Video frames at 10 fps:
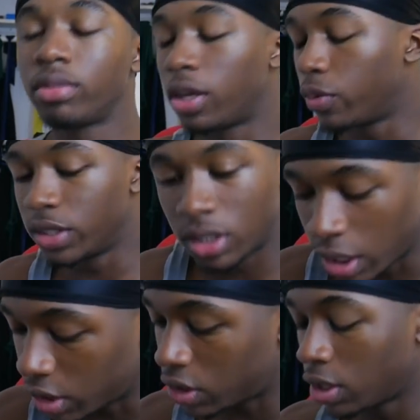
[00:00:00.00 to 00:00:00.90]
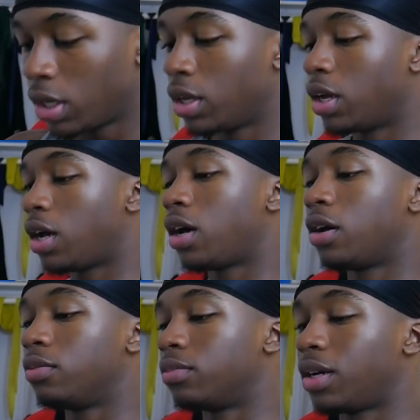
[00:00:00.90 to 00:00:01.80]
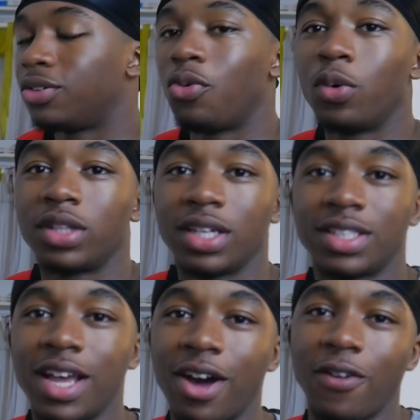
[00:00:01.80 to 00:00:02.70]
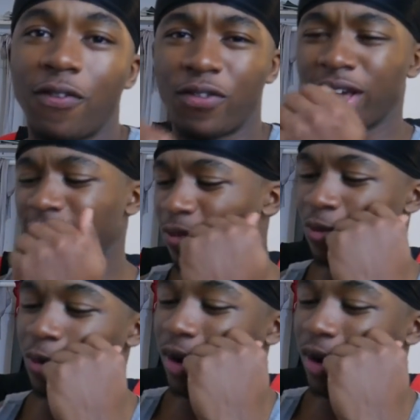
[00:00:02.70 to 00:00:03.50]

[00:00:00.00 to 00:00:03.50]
thing with his chest. I don't know what that sound effect